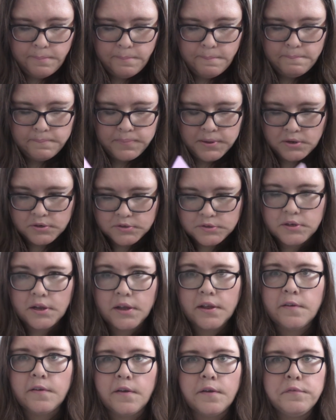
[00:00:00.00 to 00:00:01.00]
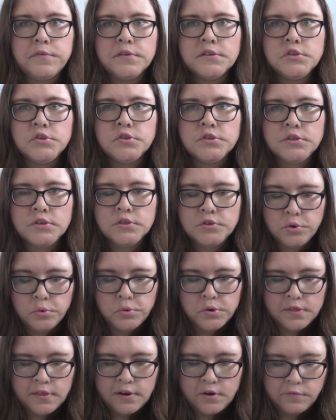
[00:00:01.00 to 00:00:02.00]
Because if it's just a
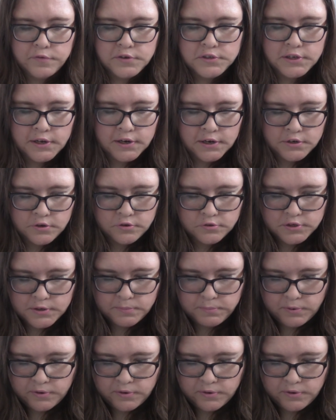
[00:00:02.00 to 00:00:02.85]
toner, then obviously I can use it.